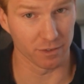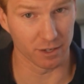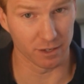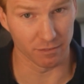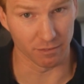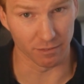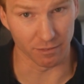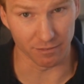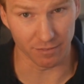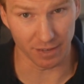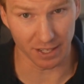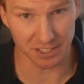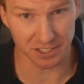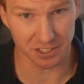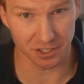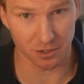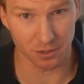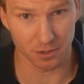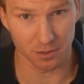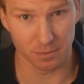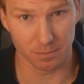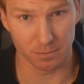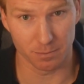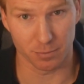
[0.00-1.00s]

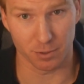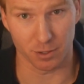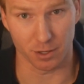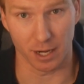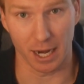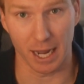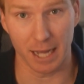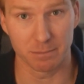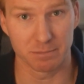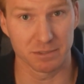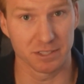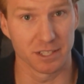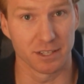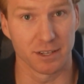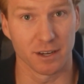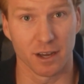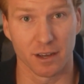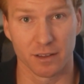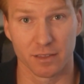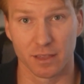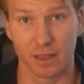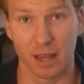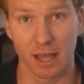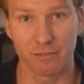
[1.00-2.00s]
investor, perhaps an
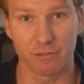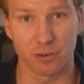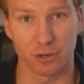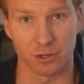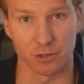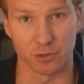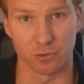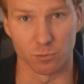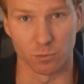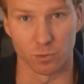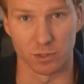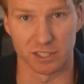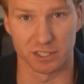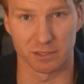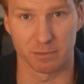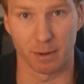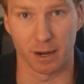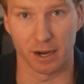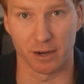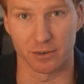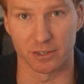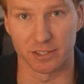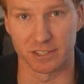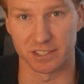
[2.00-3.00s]
unlevered risk
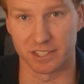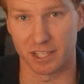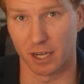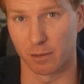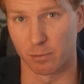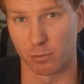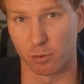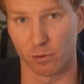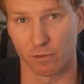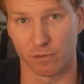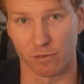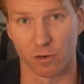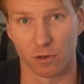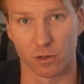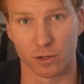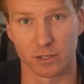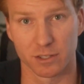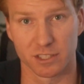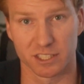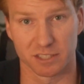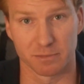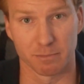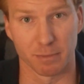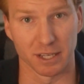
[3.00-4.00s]
parity style portfolio
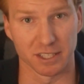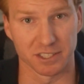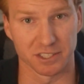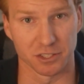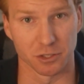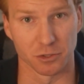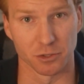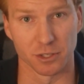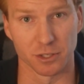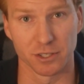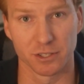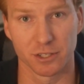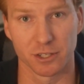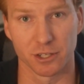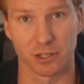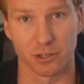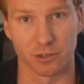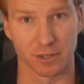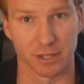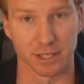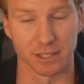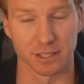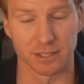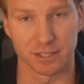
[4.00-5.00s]
is best suited to your
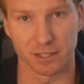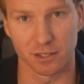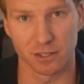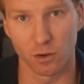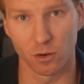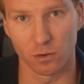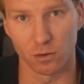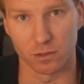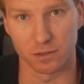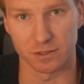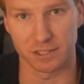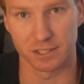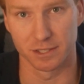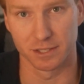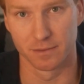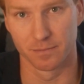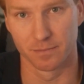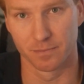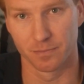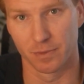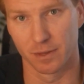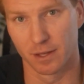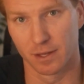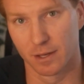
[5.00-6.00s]
needs and goals.
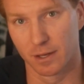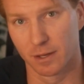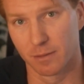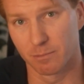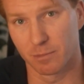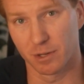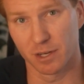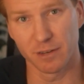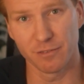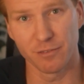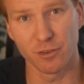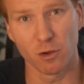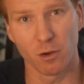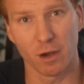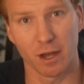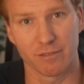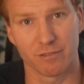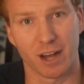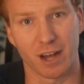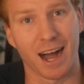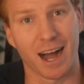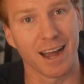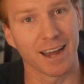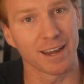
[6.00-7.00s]
But if you have
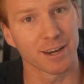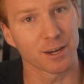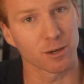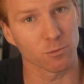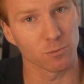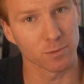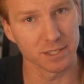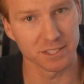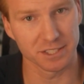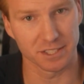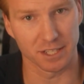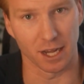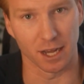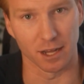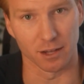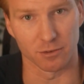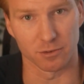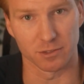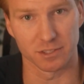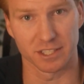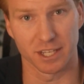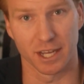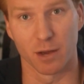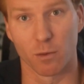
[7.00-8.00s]
a higher risk
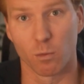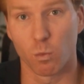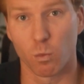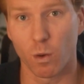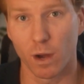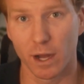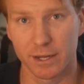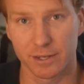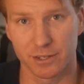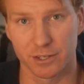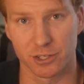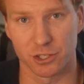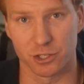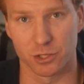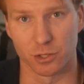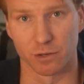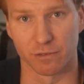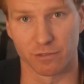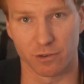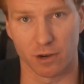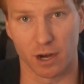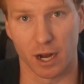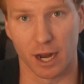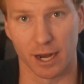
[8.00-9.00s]
tolerance and want to shoot
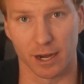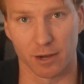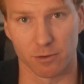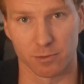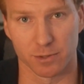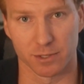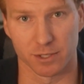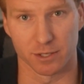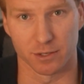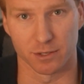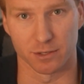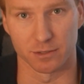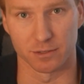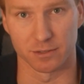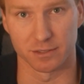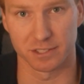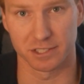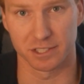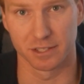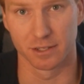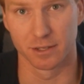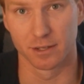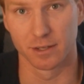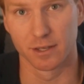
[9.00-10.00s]
for higher
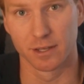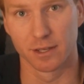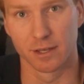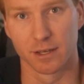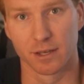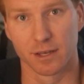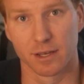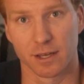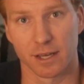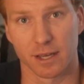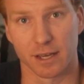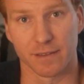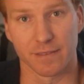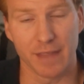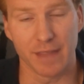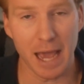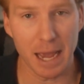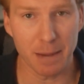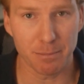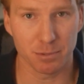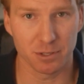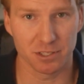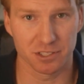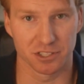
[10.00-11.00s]
returns, in
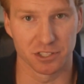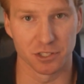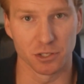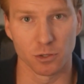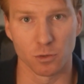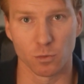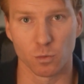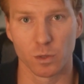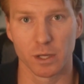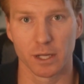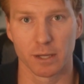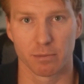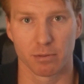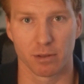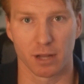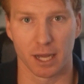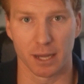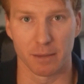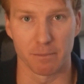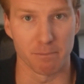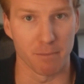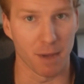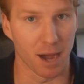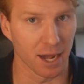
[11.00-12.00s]
that pursuit, we
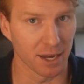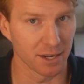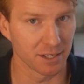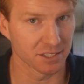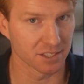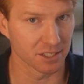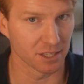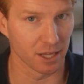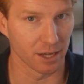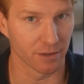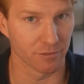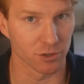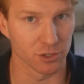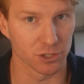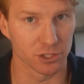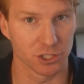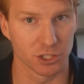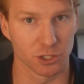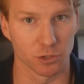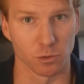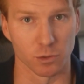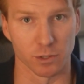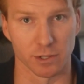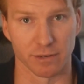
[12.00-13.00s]
apply modest leverage
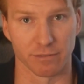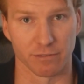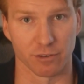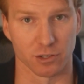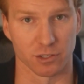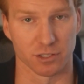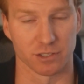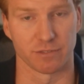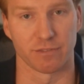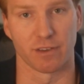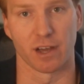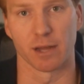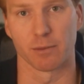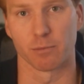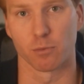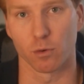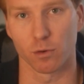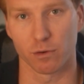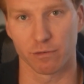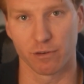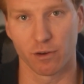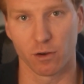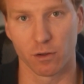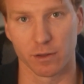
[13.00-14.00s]
to a diversified
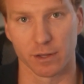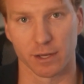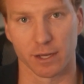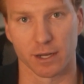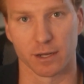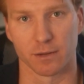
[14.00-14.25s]
portfolio.